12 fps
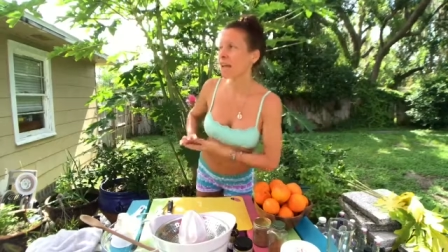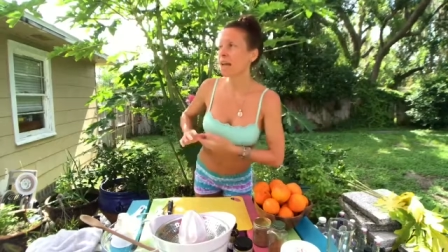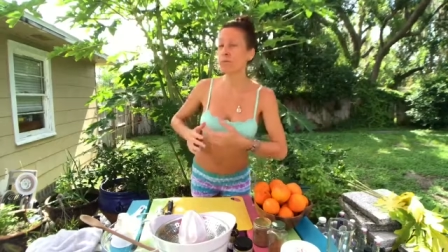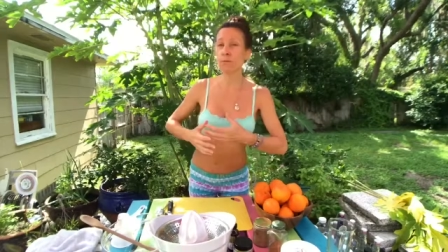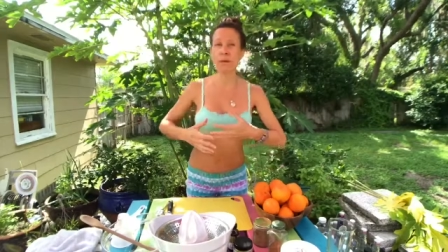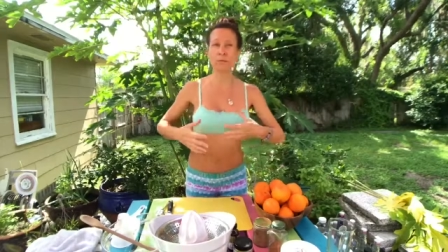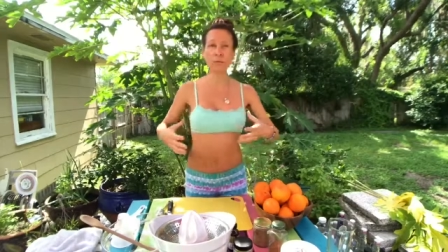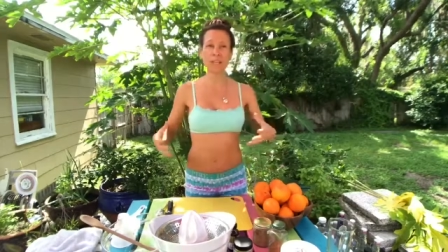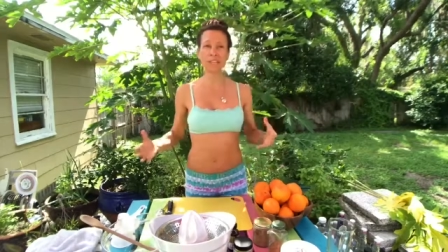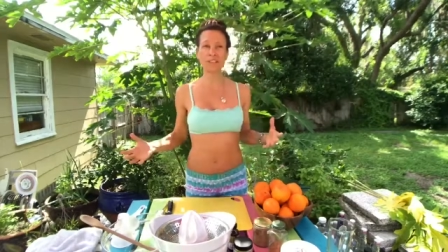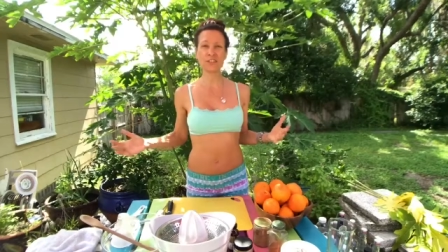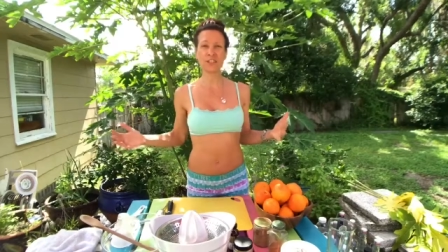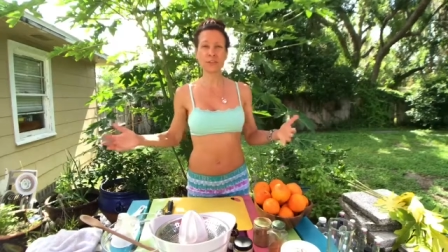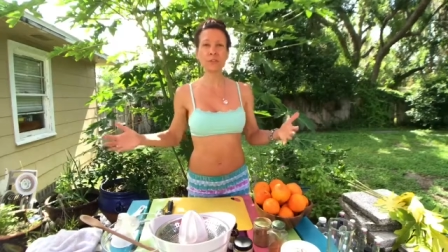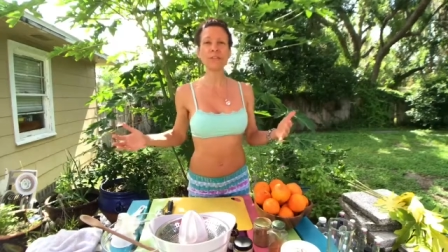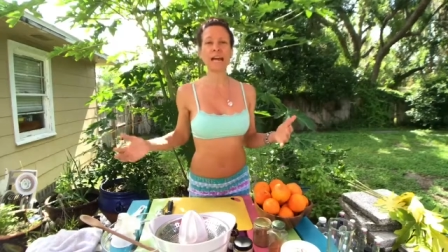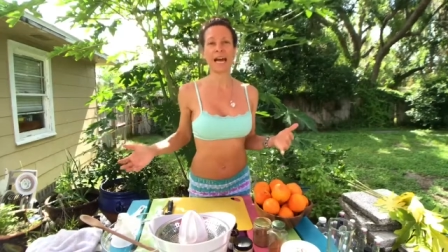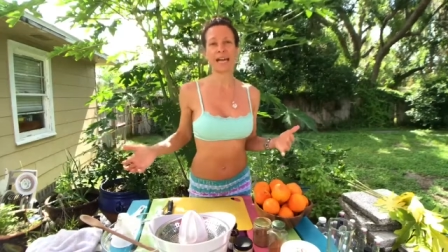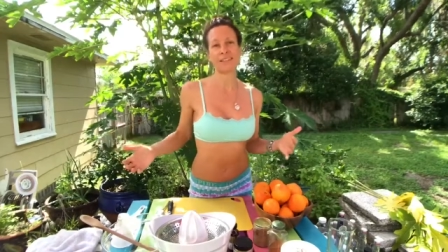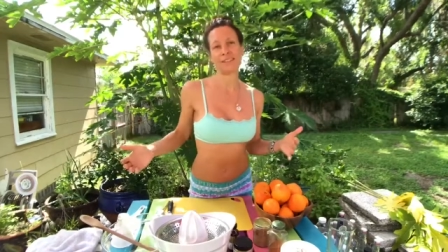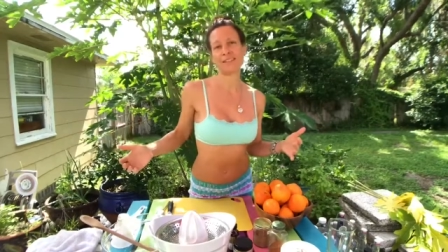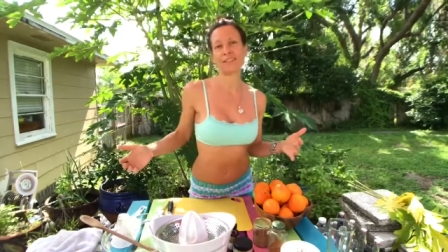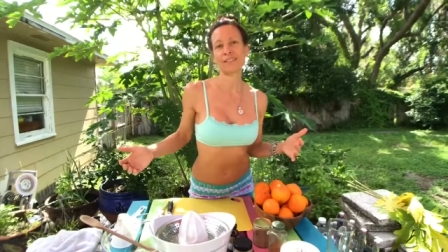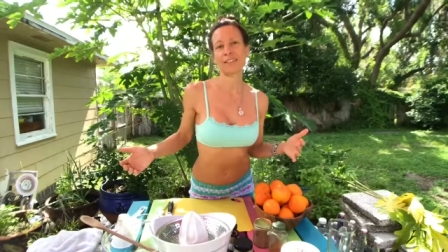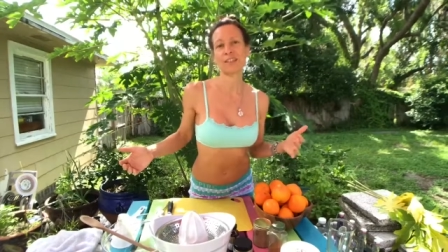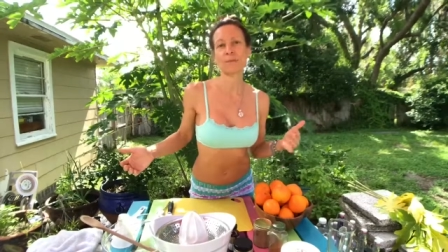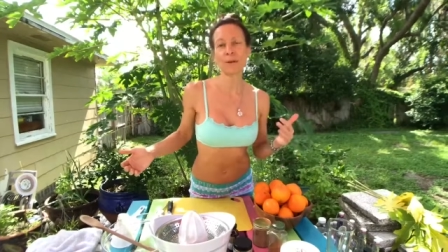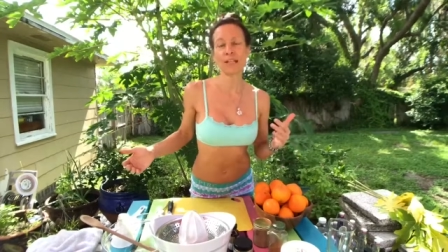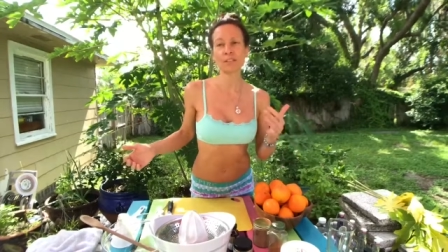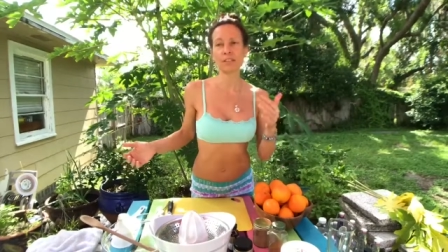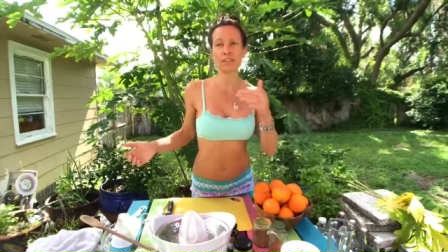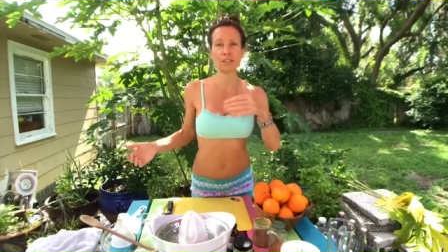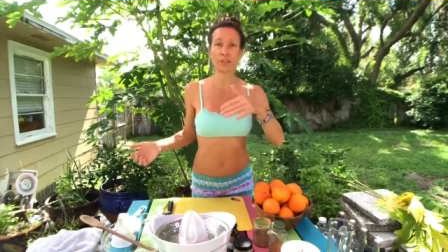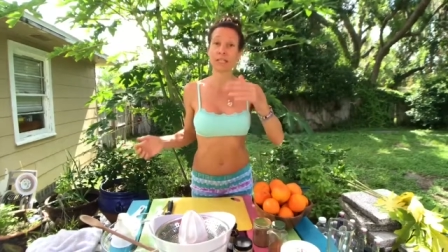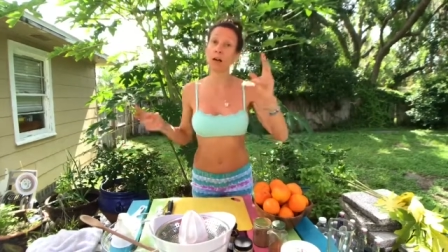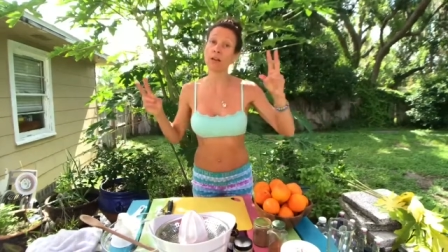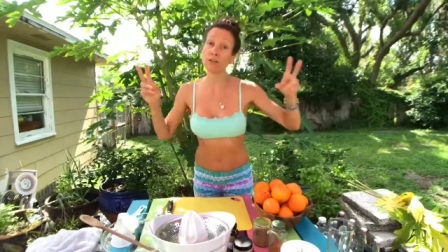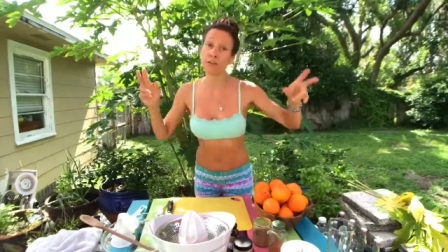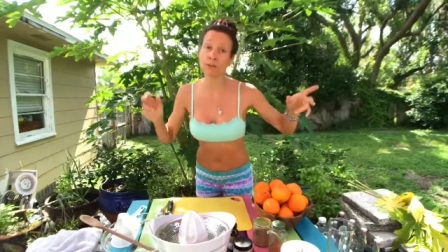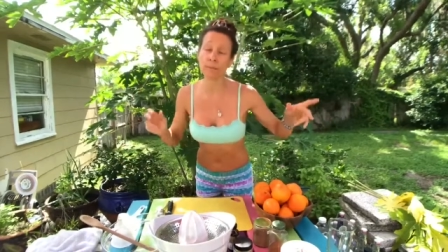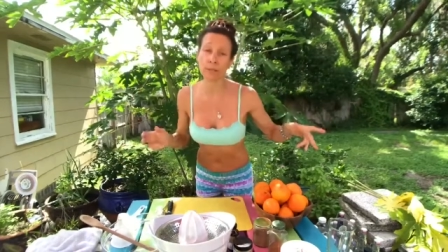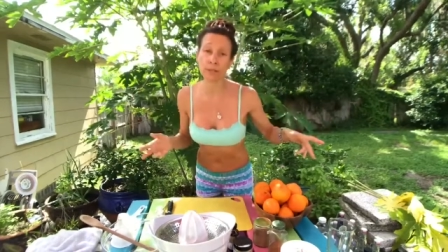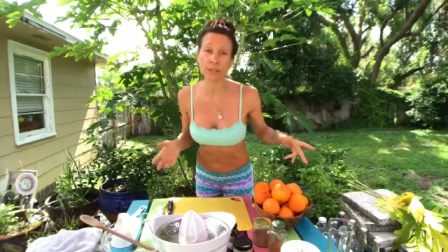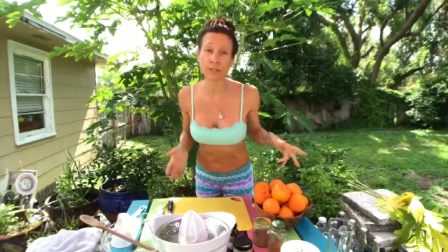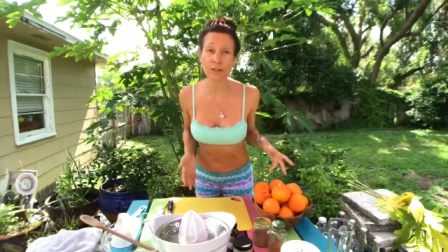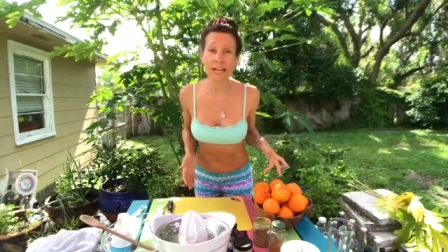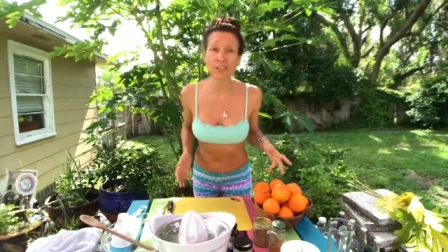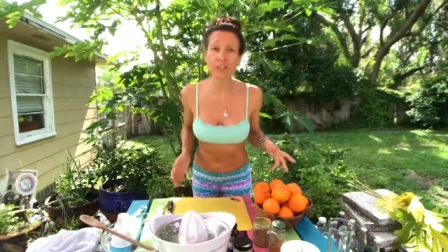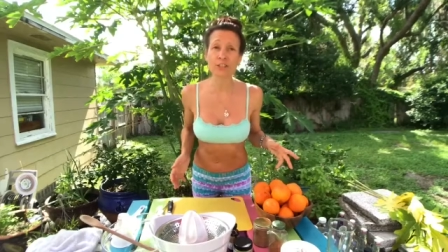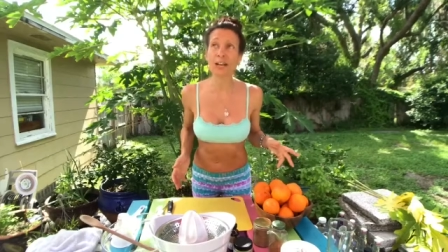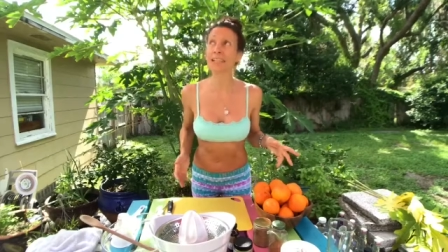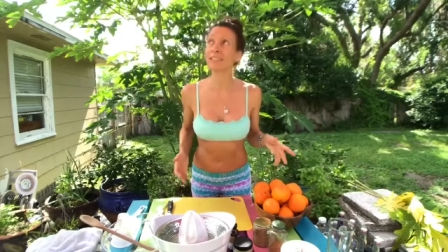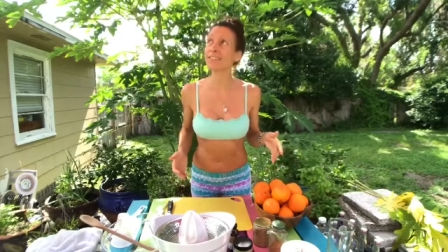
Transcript: And when we do that, especially during also a Mercury retrograde,